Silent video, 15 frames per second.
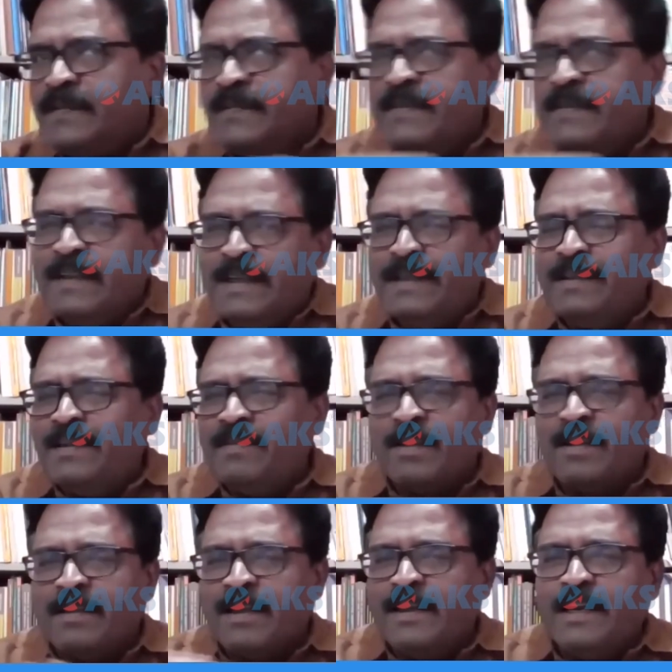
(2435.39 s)
these
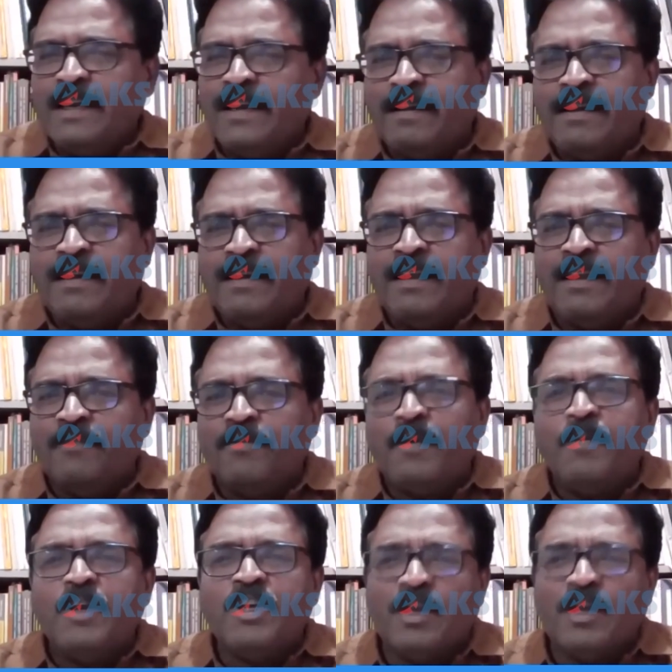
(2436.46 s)
are the nitty-gritty
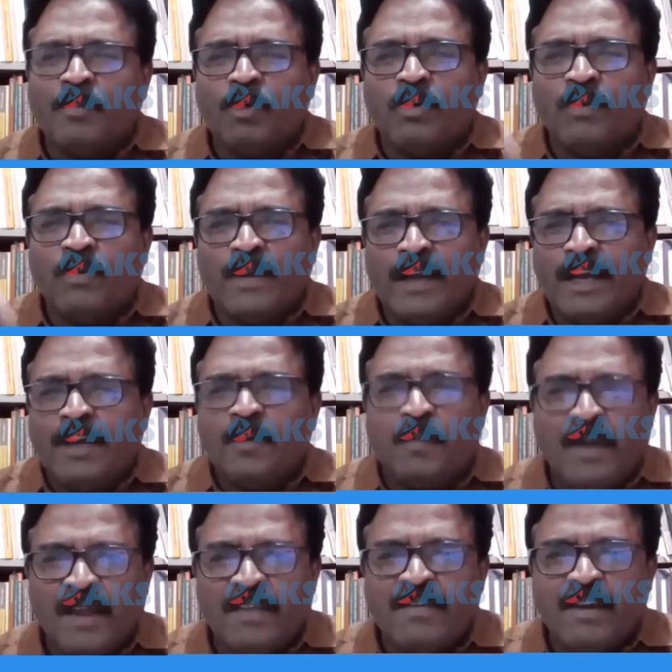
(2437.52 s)
information about your
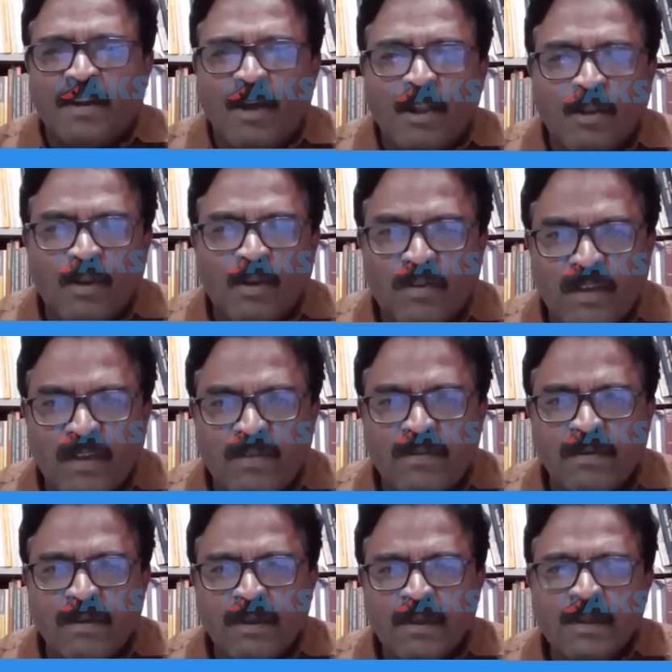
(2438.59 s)
native place and all those
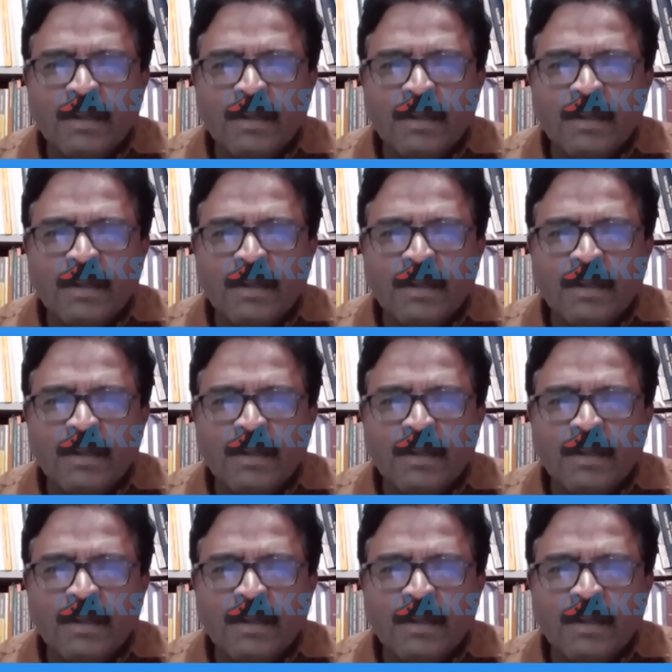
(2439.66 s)
things.